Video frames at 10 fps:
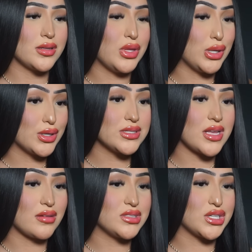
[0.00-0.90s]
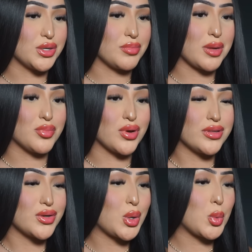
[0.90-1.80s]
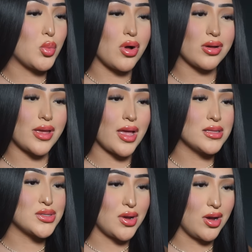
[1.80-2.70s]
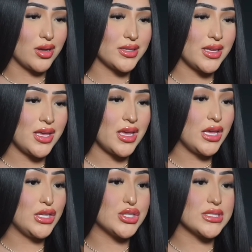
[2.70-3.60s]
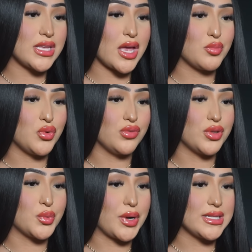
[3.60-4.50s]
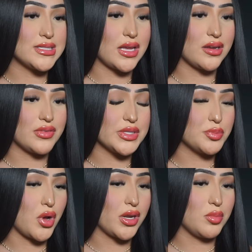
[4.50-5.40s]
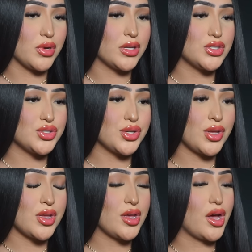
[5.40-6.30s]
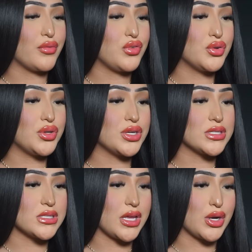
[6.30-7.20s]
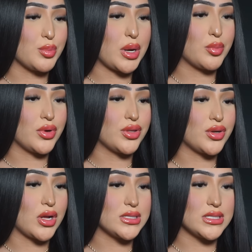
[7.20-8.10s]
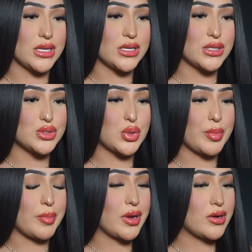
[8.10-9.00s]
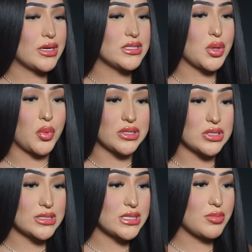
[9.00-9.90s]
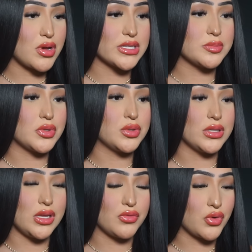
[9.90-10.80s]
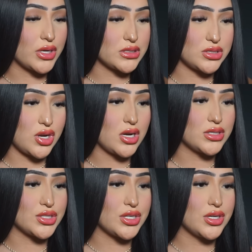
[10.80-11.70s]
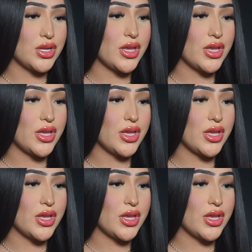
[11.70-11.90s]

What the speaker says: Years after, my brother can walk and talk. He just can't move the right side of his body much. A few years later, my brother got sick, so my parents went to the same hospital looking for his doctor.